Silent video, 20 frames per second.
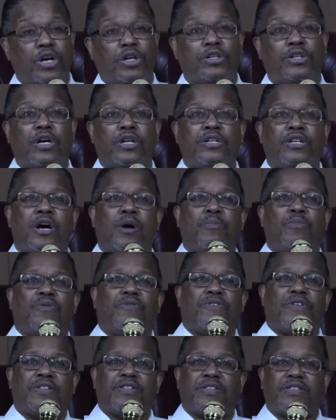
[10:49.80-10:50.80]
a, a, number
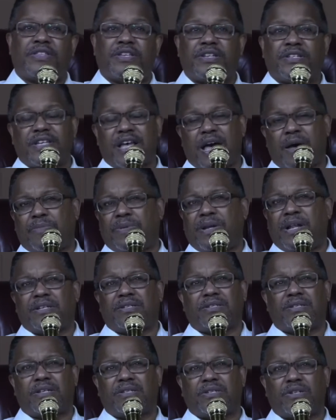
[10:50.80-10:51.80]
of other things happened.
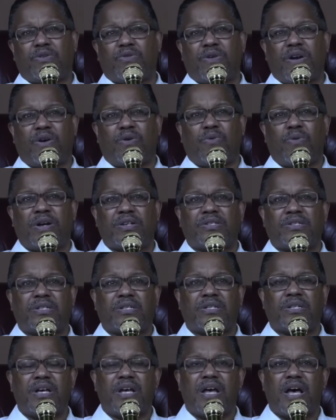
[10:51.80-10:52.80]
That's such a great
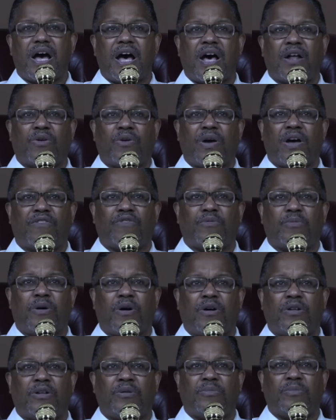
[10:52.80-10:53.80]
question. I don't have them
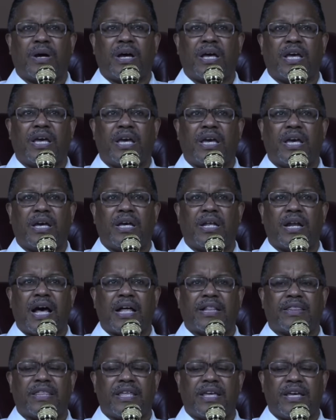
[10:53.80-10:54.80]
all in my head.
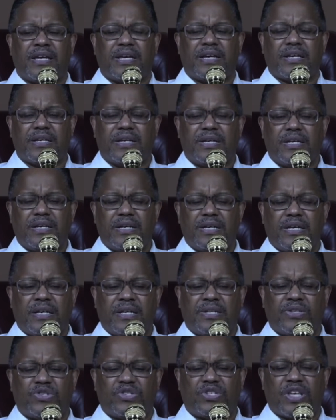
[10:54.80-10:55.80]
I think
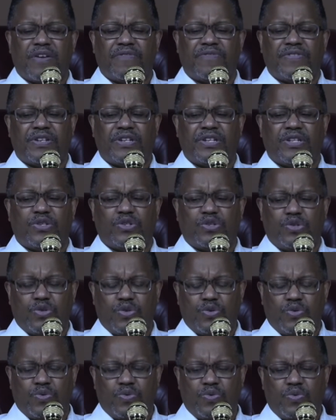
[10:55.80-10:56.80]
in
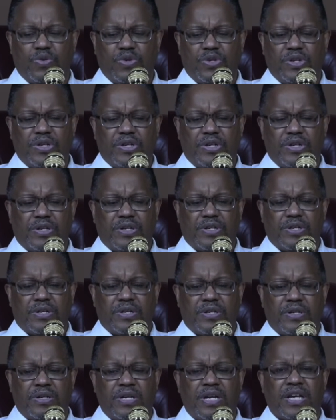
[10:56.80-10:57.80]
72,
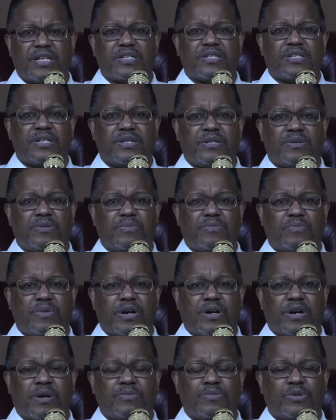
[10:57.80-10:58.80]
Nixon
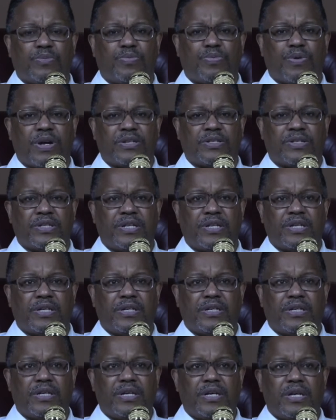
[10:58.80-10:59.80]
becomes a
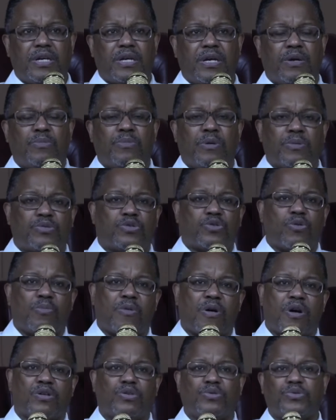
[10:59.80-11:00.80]
president. And remember, so
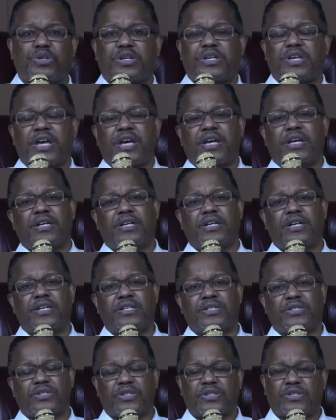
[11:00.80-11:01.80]
Martin Luther King
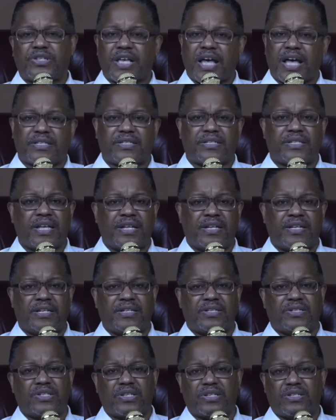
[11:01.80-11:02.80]
is
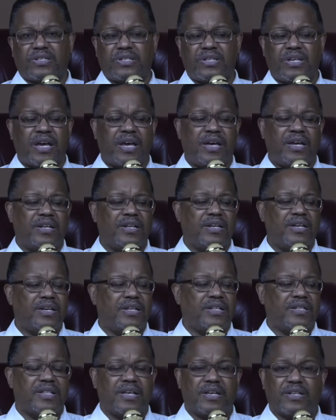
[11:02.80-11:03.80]
assassinated in 68.
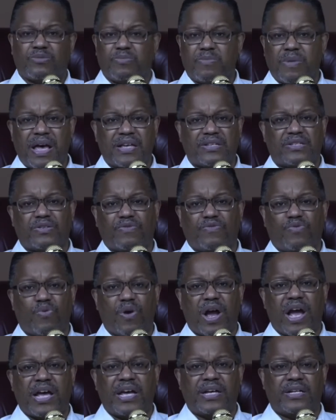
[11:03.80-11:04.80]
There's massive
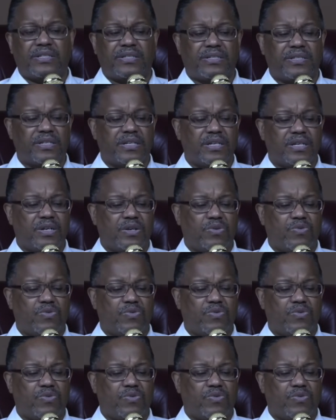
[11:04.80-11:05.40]
riots.